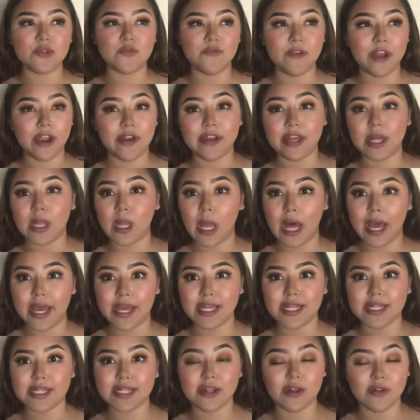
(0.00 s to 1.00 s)
is very
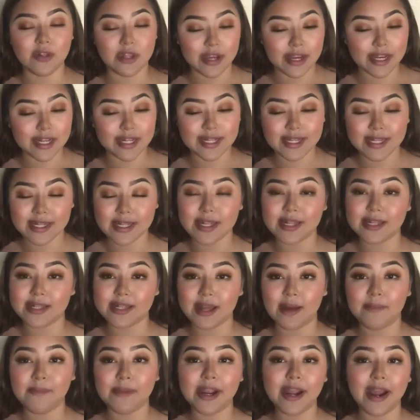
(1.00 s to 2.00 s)
light. So during
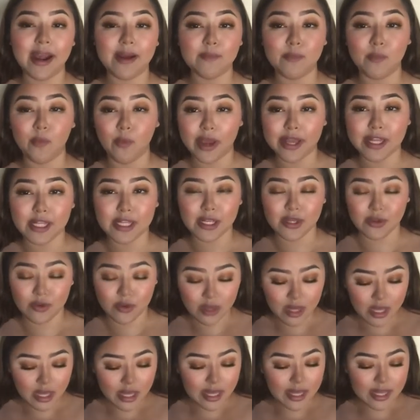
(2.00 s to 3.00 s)
summer, I'm way too
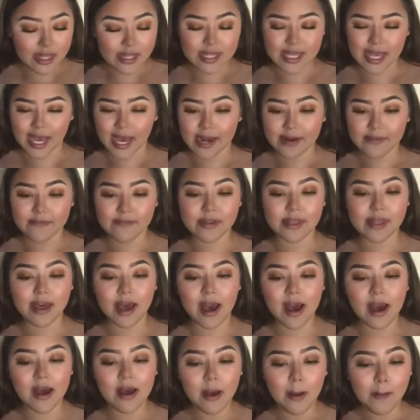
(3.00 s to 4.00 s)
tan for
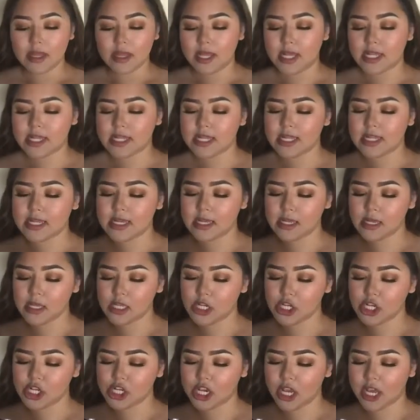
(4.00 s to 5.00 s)
that. This is in
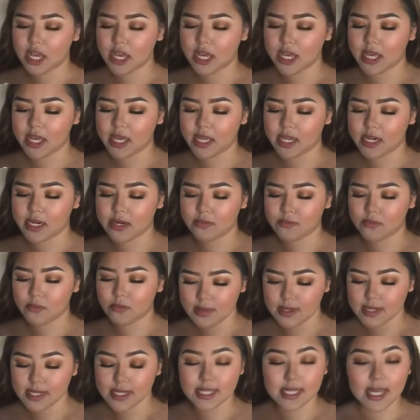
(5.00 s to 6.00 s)
the shade
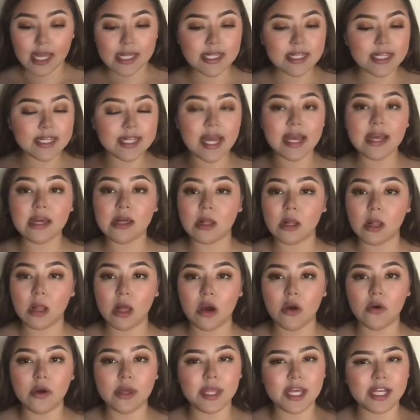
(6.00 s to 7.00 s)
Sunset
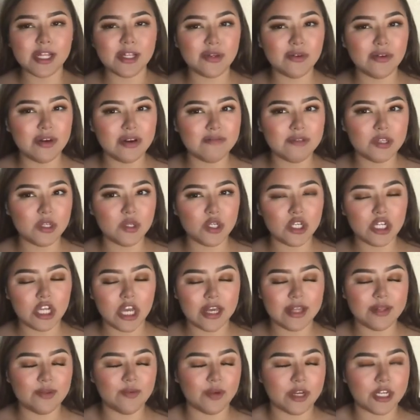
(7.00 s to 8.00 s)
Glow, and they do have two
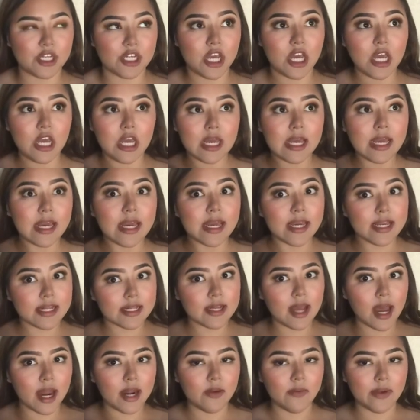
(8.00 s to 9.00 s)
shades, which is
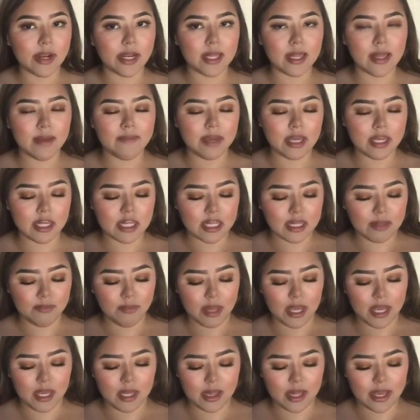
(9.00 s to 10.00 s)
kind of weird. Let me
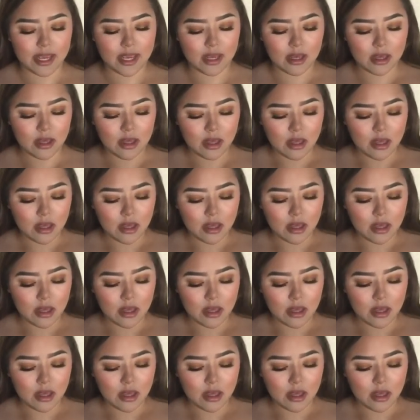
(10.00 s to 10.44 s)
explain. Like,